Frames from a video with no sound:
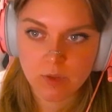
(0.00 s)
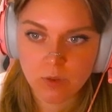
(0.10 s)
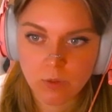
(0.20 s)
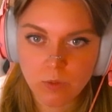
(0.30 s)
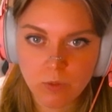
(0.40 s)

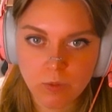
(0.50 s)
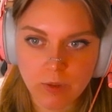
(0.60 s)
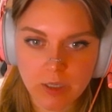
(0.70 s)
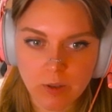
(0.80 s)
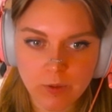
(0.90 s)
Ooh,
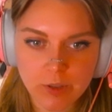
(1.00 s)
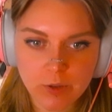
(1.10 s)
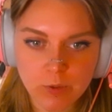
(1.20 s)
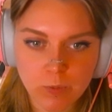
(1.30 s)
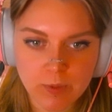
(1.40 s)
our
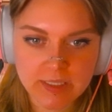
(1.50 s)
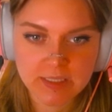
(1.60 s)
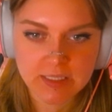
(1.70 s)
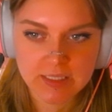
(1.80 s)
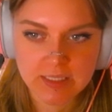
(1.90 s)
order
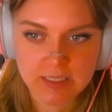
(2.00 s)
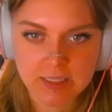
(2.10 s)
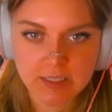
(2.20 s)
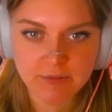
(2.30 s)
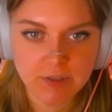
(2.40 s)
was
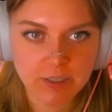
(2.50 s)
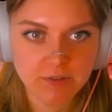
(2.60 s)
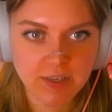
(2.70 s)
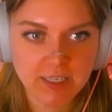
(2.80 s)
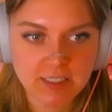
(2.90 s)
delivered.
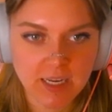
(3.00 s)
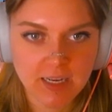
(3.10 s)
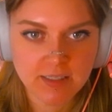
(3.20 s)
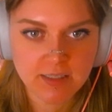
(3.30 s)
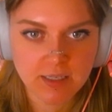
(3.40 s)

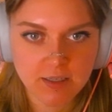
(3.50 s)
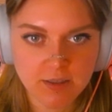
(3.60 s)
Fantastic.